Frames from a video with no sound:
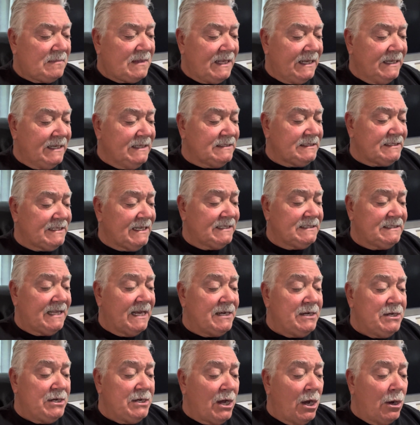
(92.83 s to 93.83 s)
it says
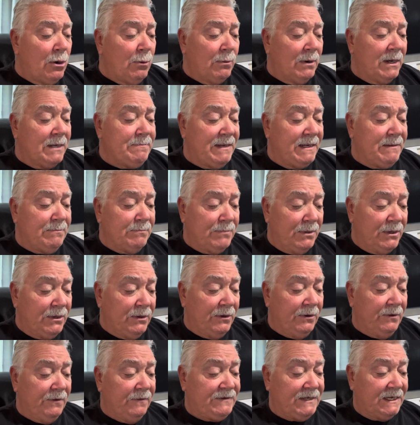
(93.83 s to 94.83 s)
that no one be
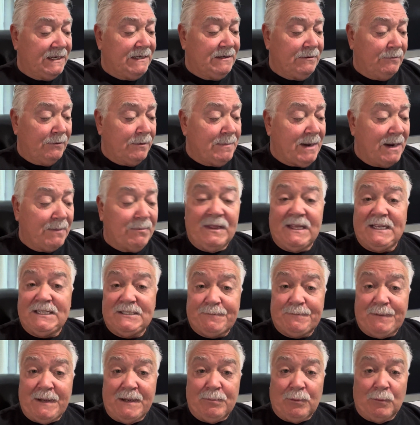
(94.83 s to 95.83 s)
moved. Remember, these
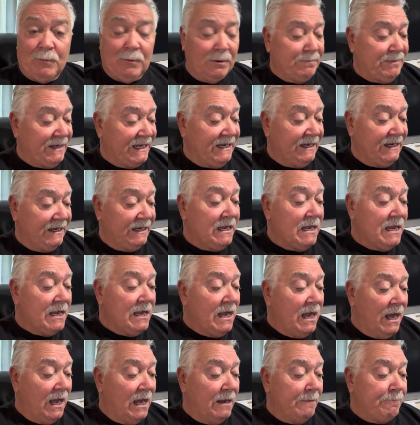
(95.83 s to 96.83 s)
people were being
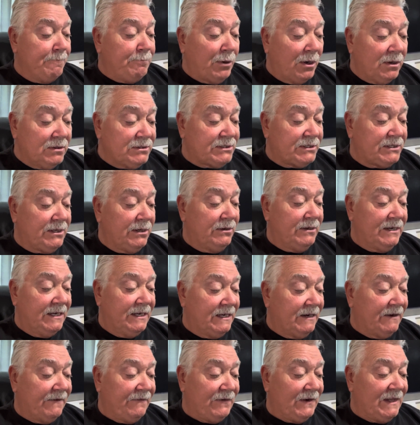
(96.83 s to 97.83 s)
uh, persecuted
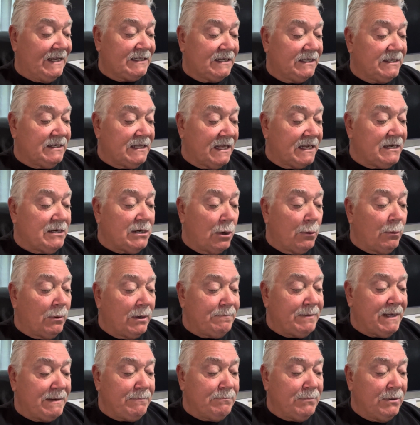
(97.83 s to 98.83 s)
and afflicted, that no one
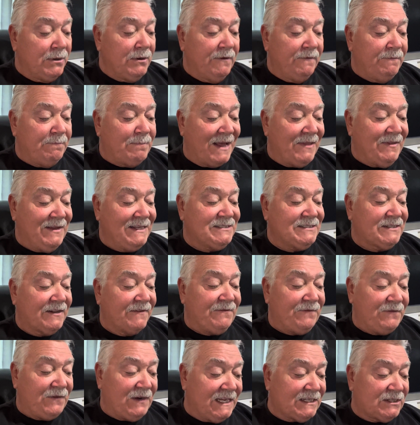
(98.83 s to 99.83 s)
be moved by these
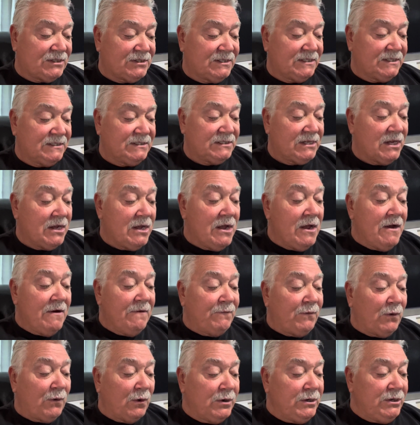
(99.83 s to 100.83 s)
afflictions.
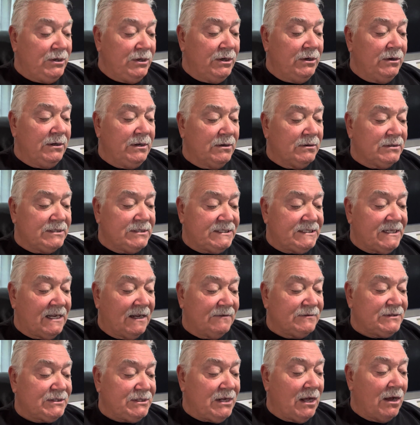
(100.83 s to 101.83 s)
For you
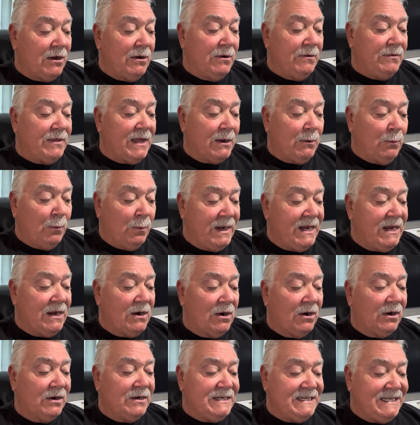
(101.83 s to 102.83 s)
yourselves know that we
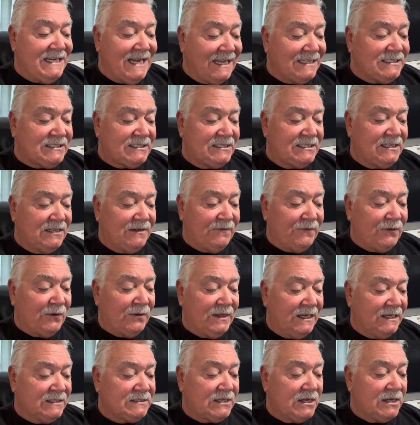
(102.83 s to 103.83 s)
are destined for
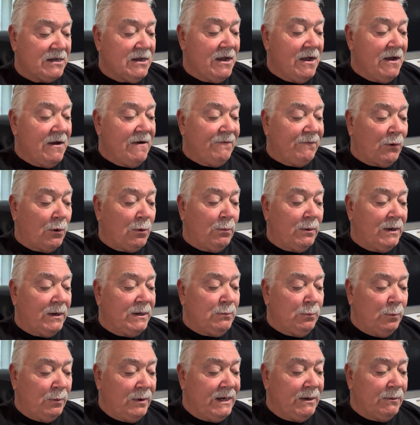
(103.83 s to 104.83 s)
this. For
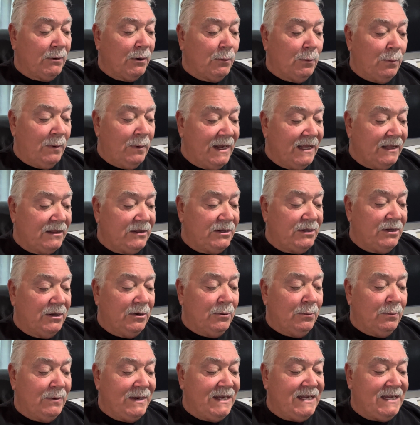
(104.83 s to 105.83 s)
when we were with
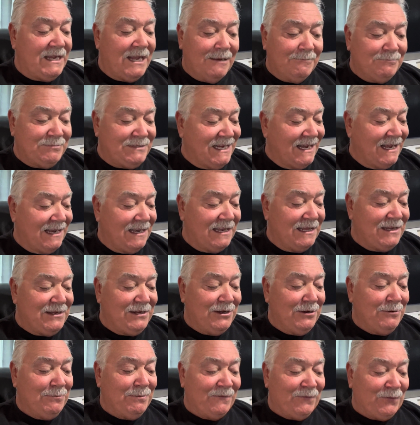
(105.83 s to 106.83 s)
you, we kept telling
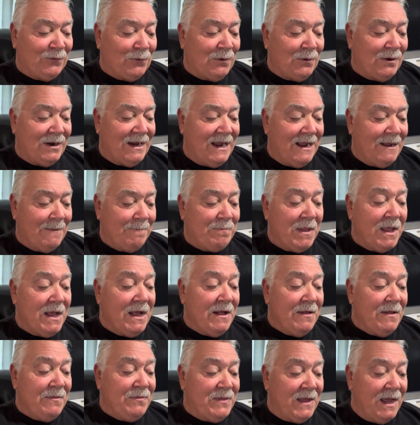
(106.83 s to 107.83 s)
you beforehand
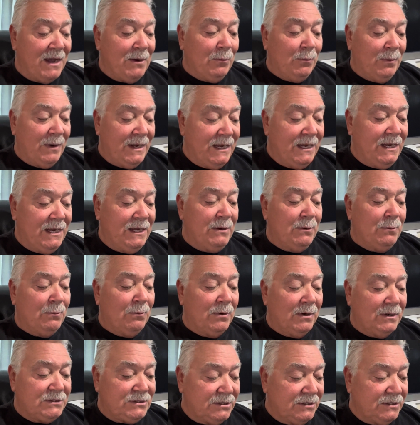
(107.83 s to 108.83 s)
that we
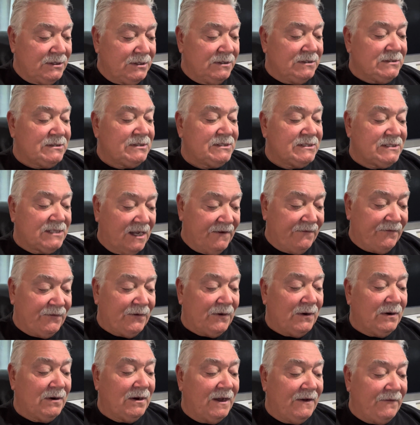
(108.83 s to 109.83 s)
were to
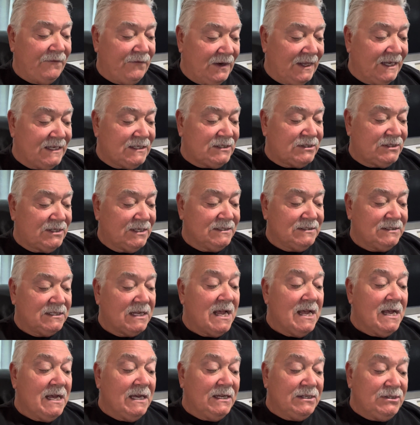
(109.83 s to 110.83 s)
suffer afflictions,
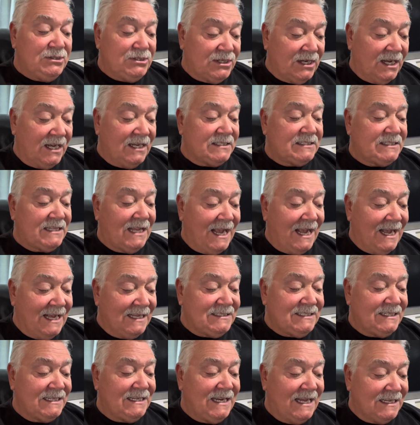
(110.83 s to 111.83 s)
just
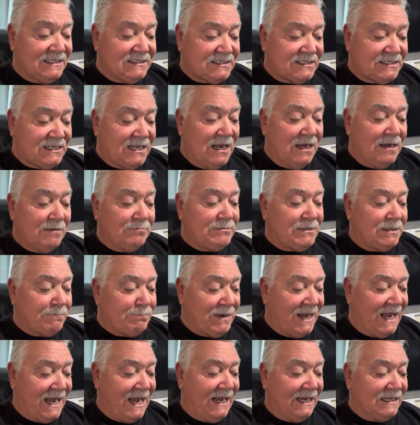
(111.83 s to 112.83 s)
as it has come to
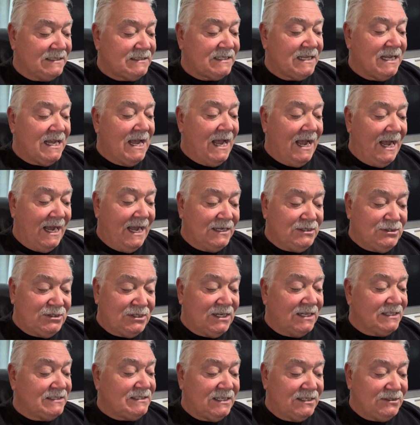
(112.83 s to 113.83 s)
pass, and
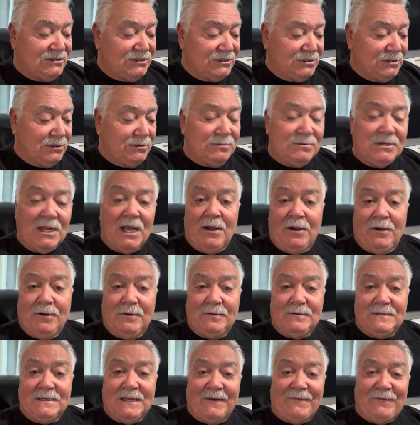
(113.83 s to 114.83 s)
just as you
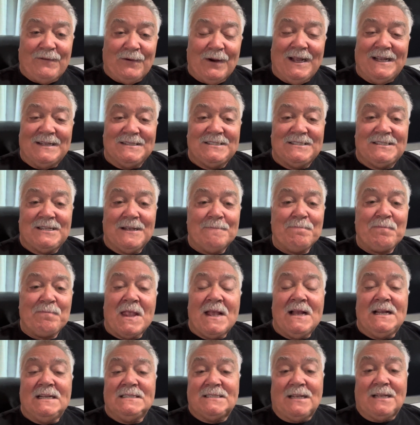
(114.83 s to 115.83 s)
know. Now, friends,
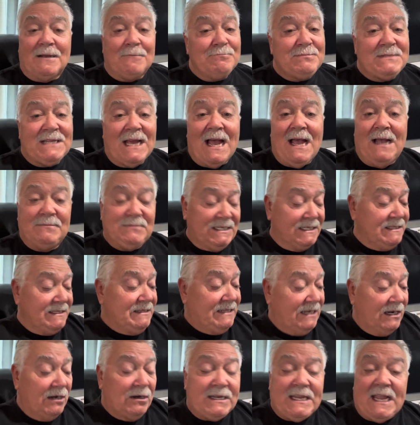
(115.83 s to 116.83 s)
sometimes in
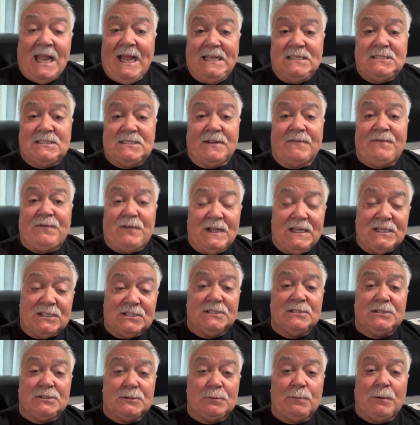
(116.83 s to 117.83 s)
their case,
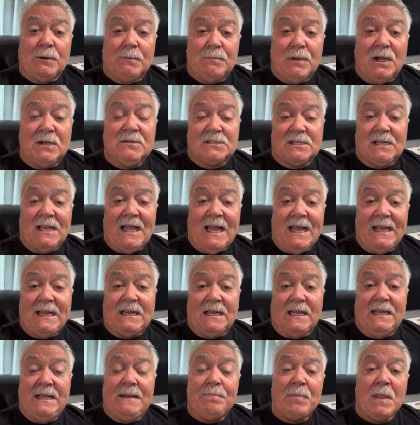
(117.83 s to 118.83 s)
afflictions were most
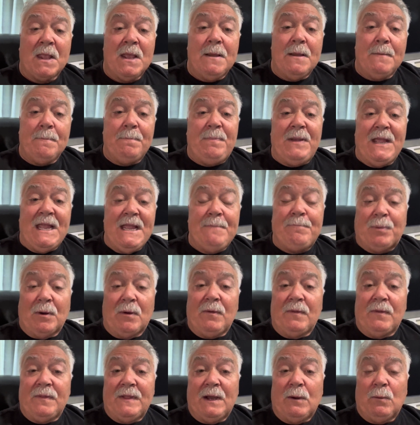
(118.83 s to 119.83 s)
likely
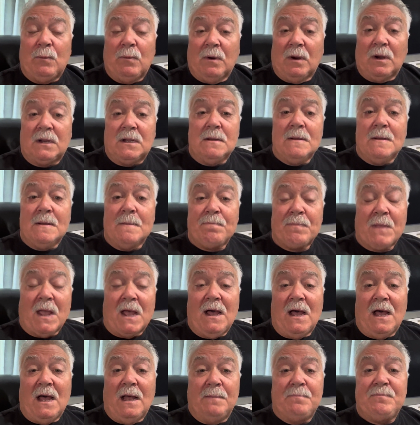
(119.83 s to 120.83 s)
people that were
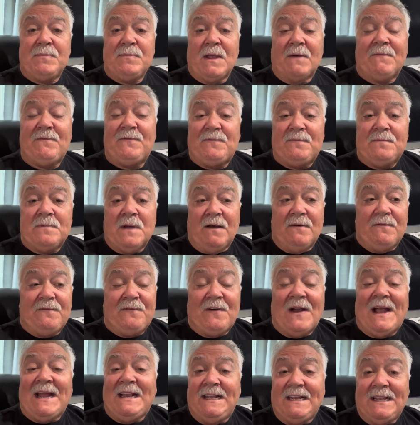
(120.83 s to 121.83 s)
uh, uh,
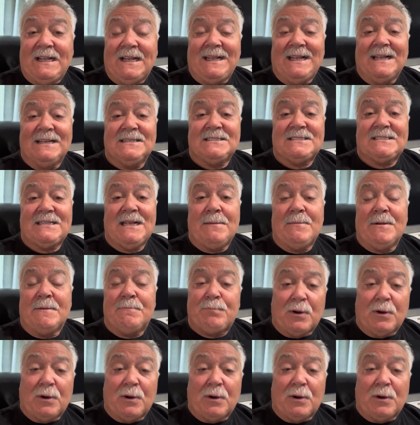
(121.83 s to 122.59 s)
fighting against them and